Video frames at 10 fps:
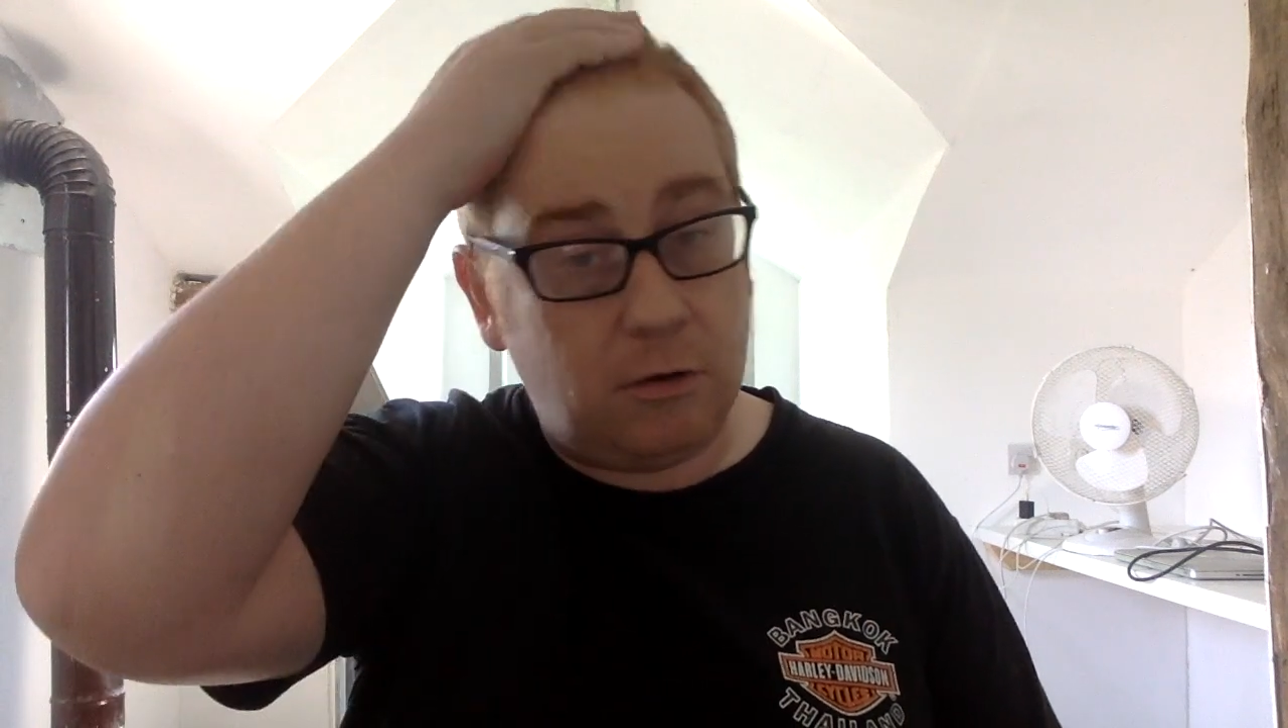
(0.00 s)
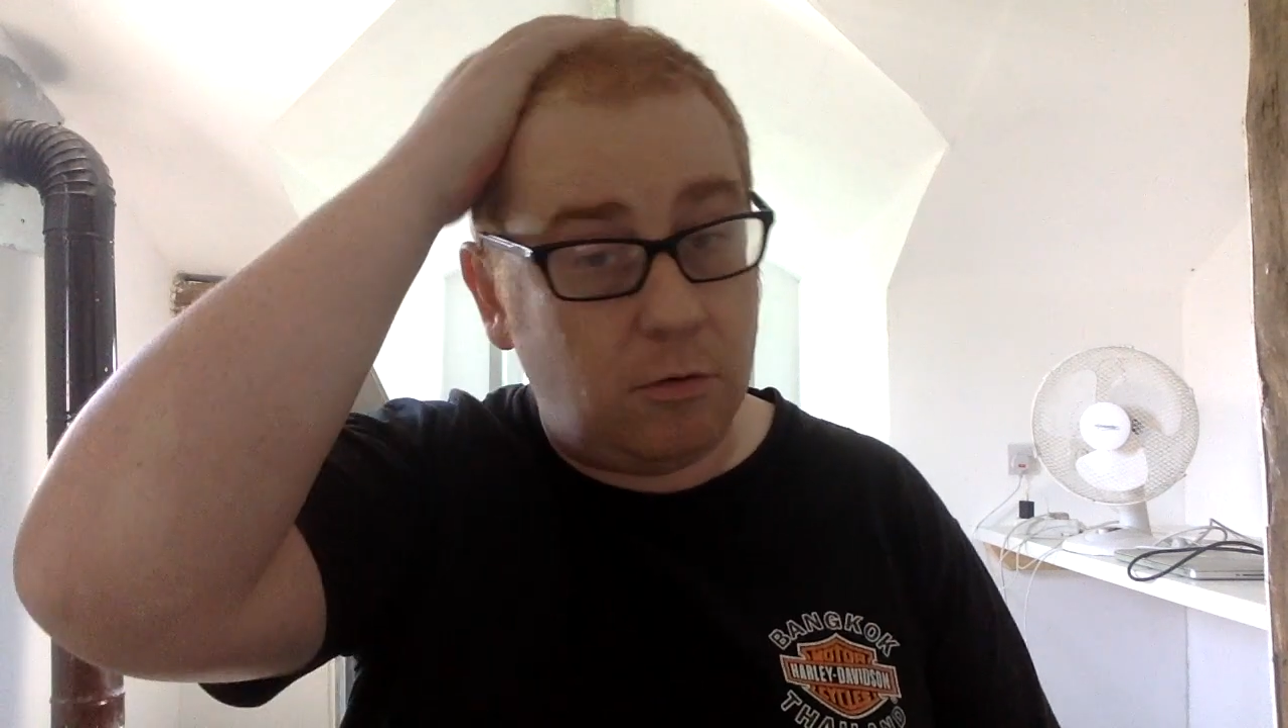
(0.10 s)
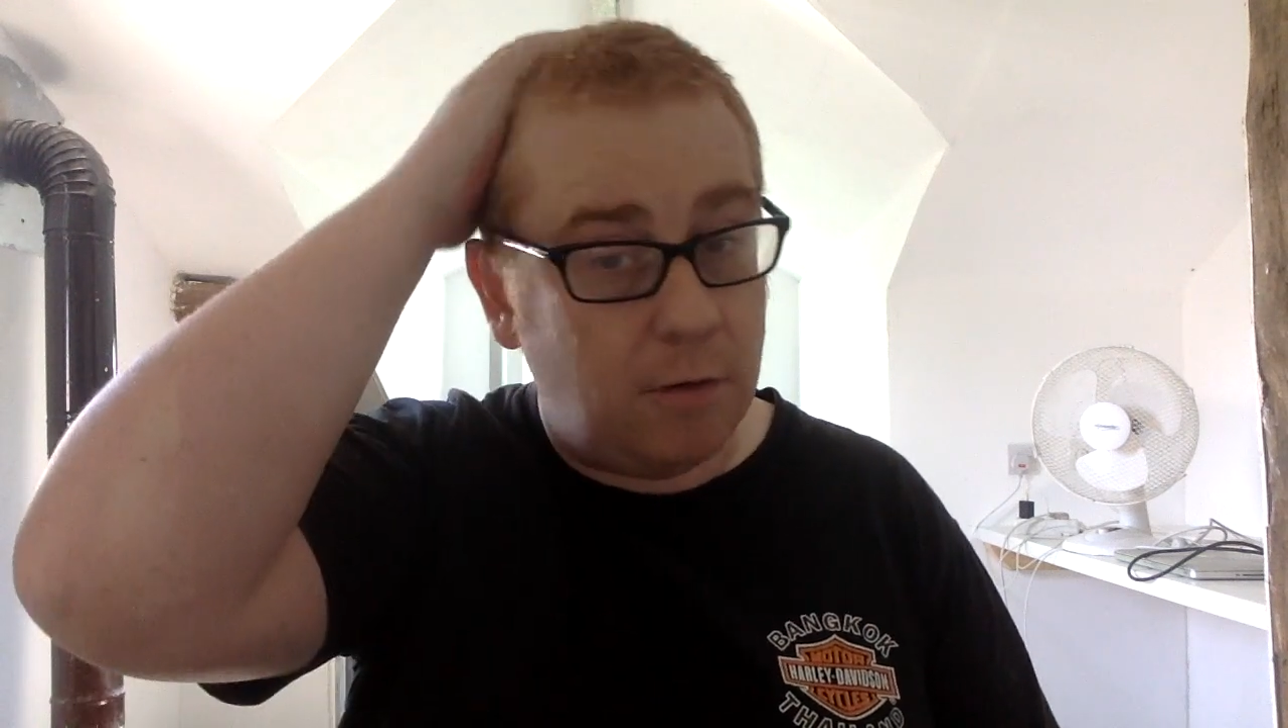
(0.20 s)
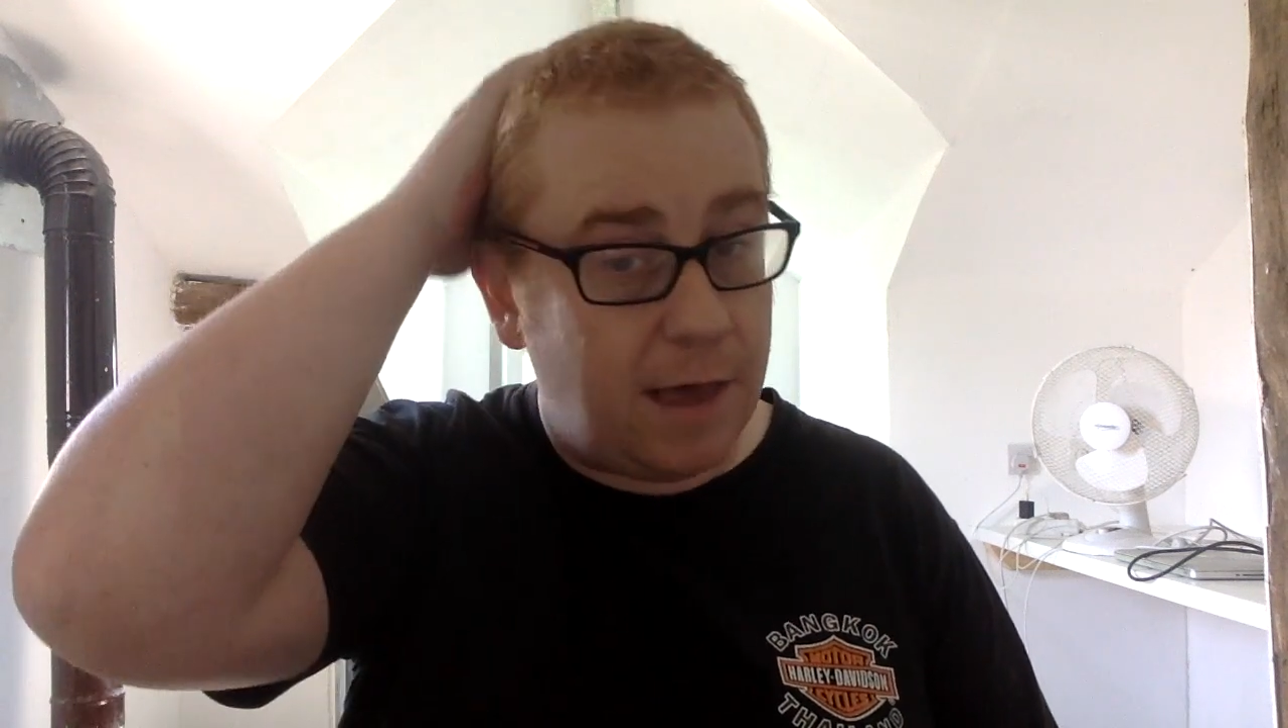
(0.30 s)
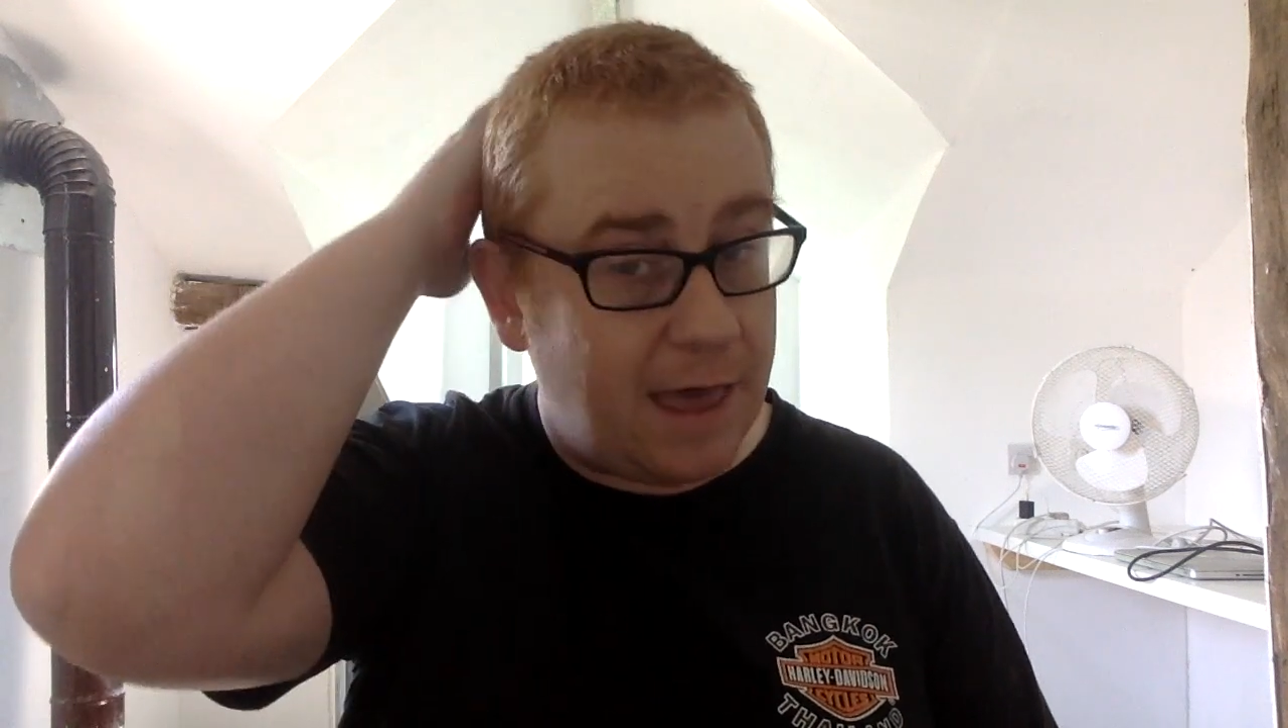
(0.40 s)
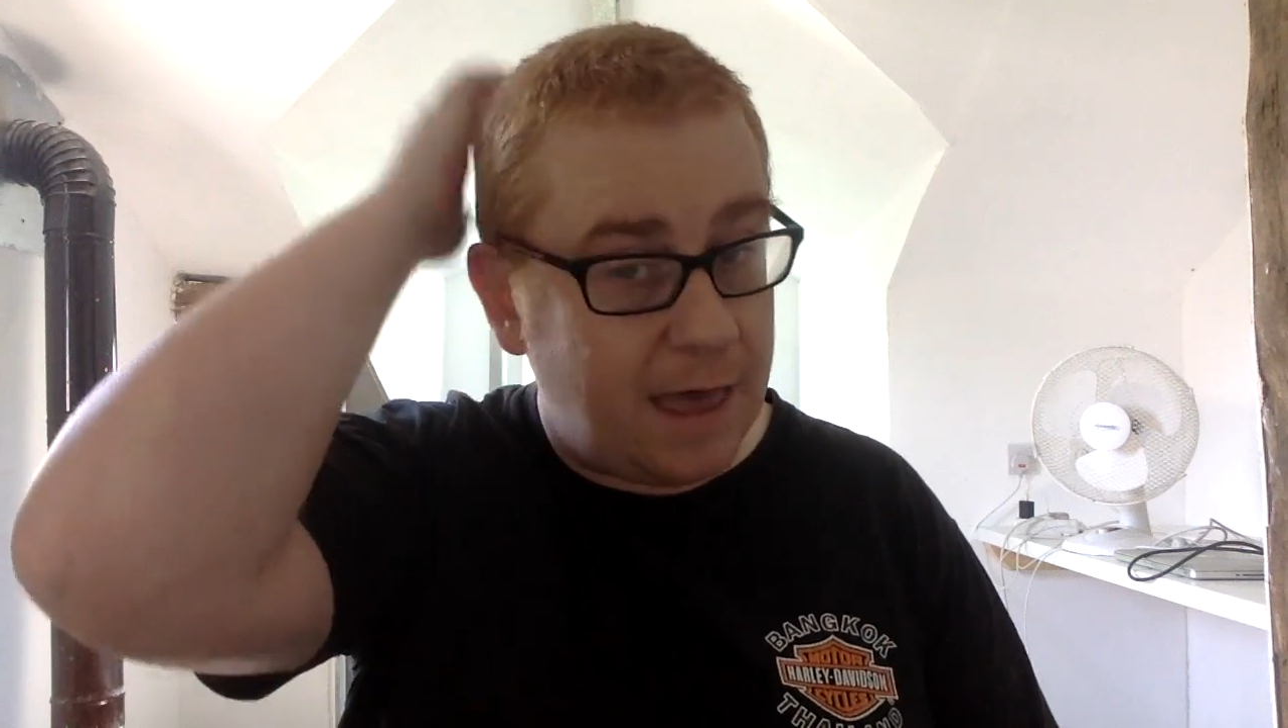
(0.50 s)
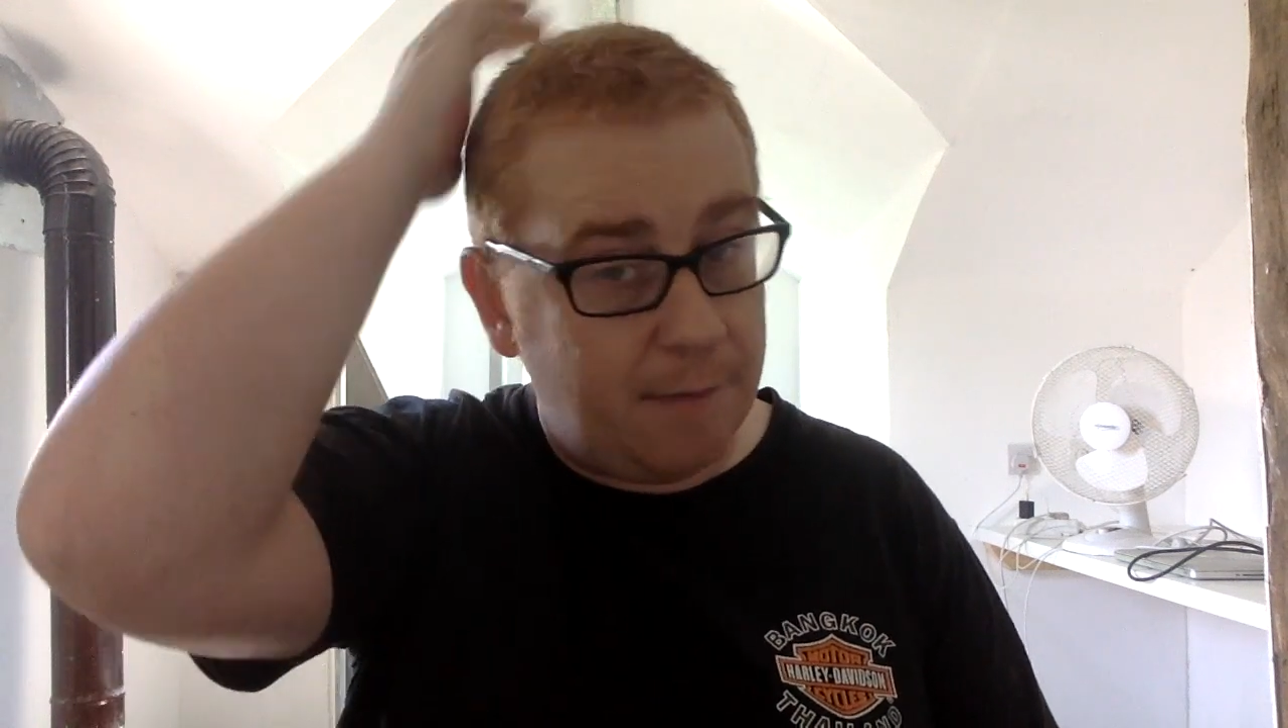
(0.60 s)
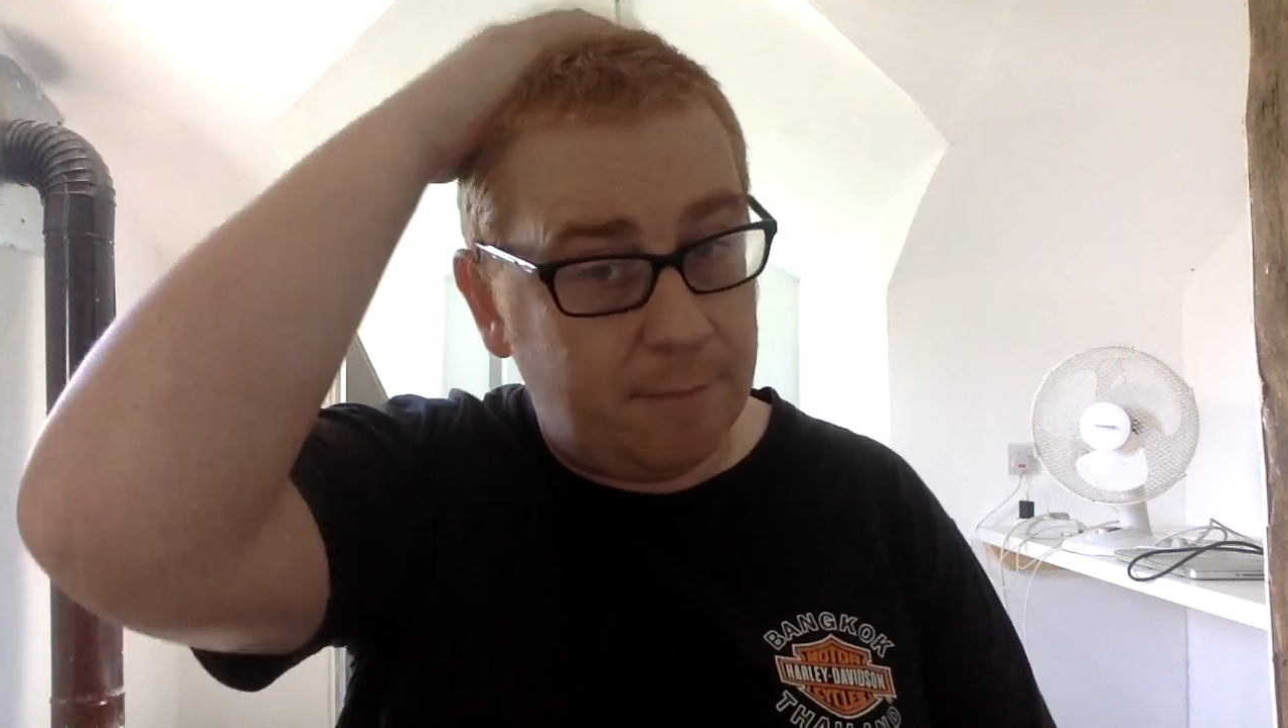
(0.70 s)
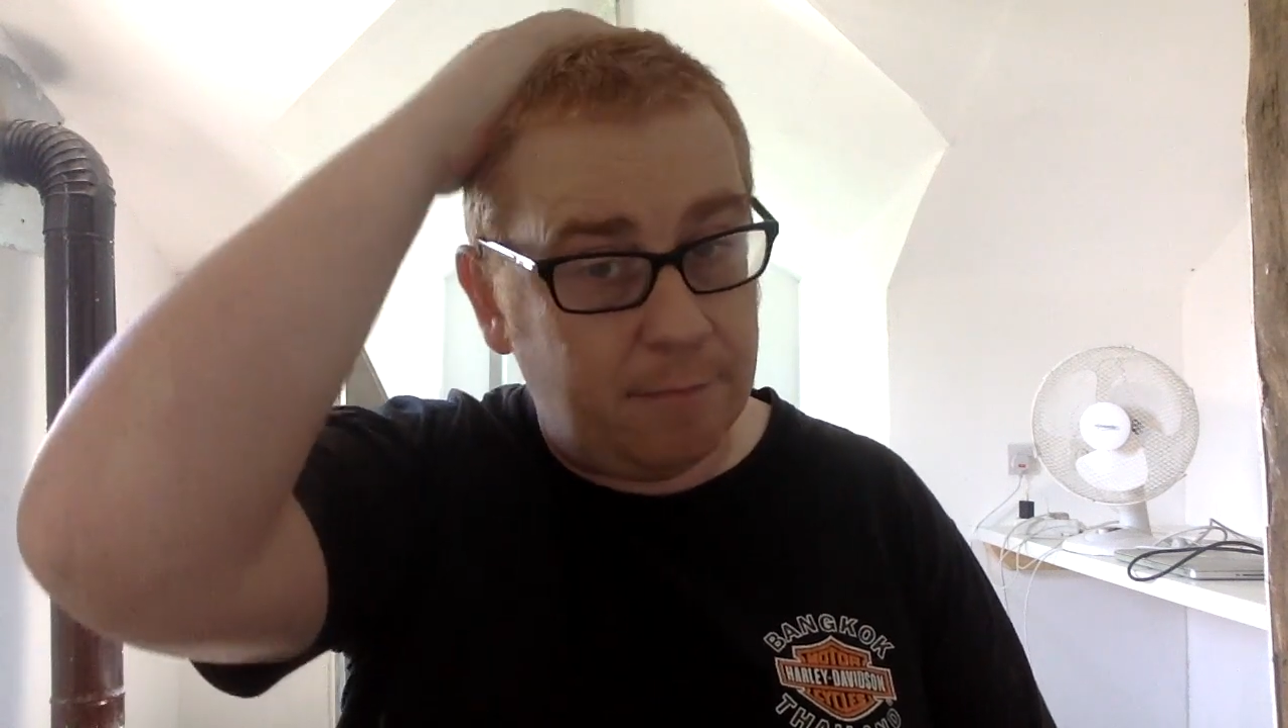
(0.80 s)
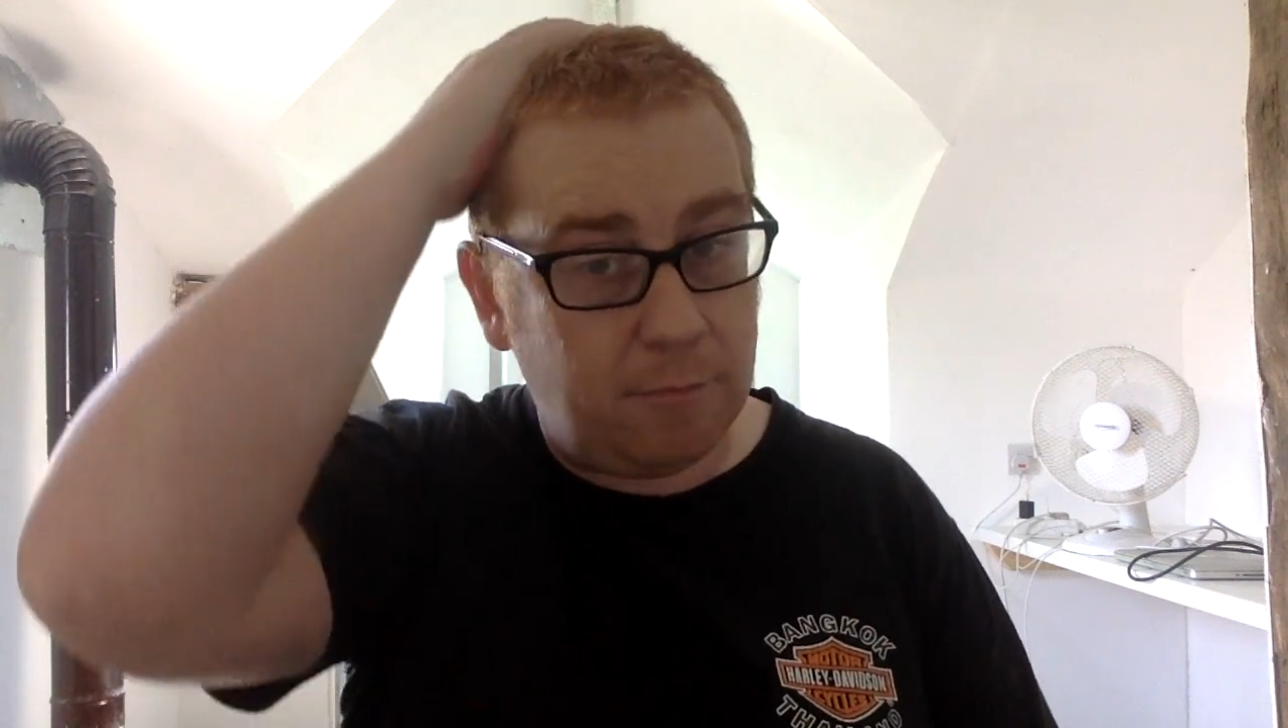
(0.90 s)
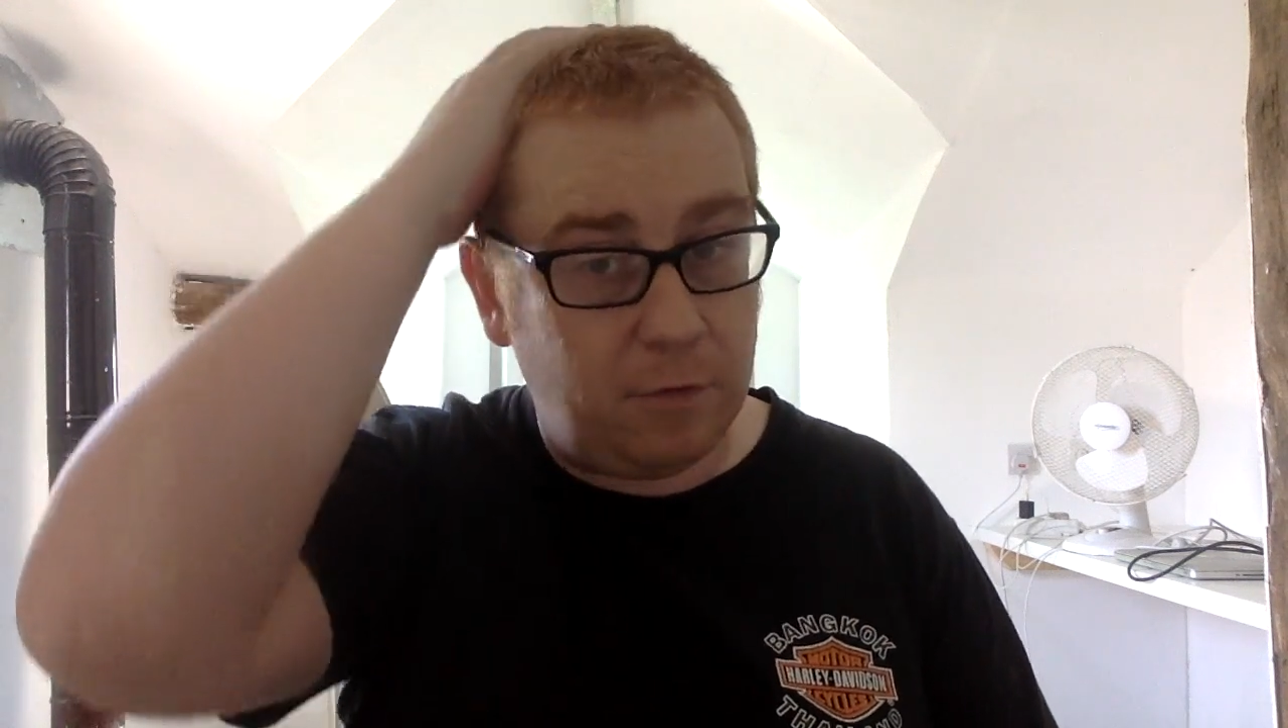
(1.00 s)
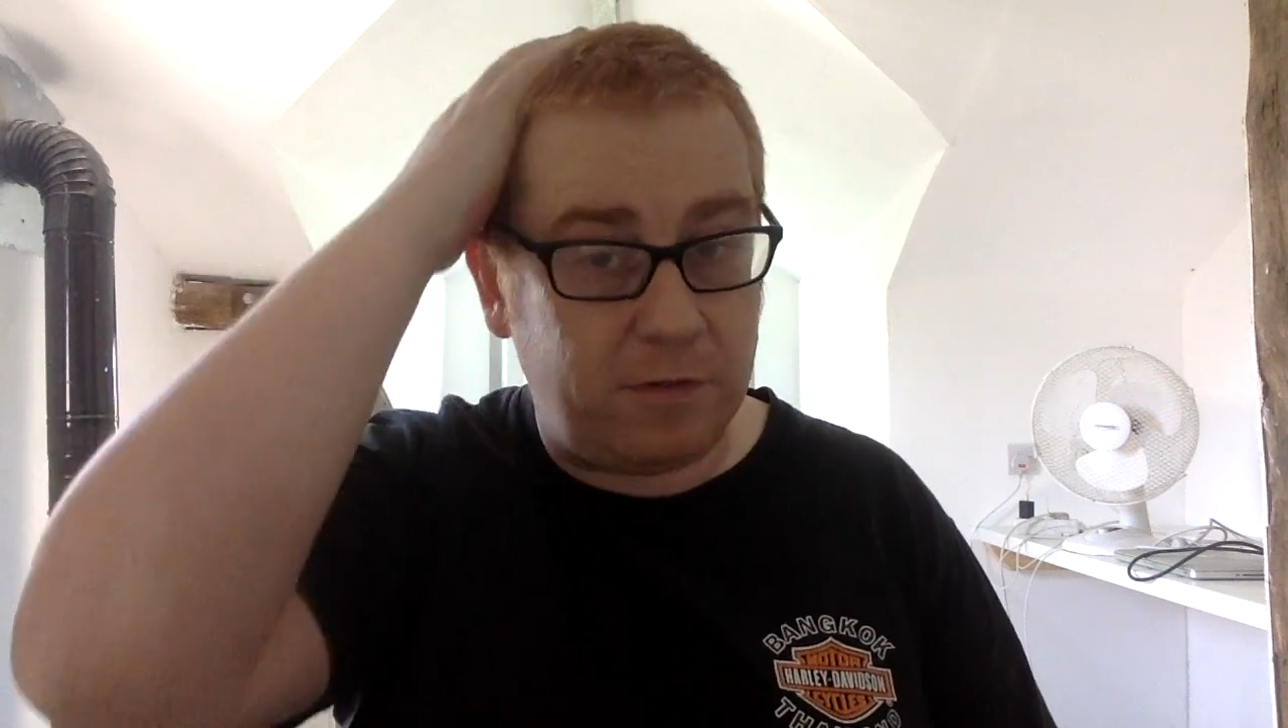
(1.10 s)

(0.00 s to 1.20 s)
know,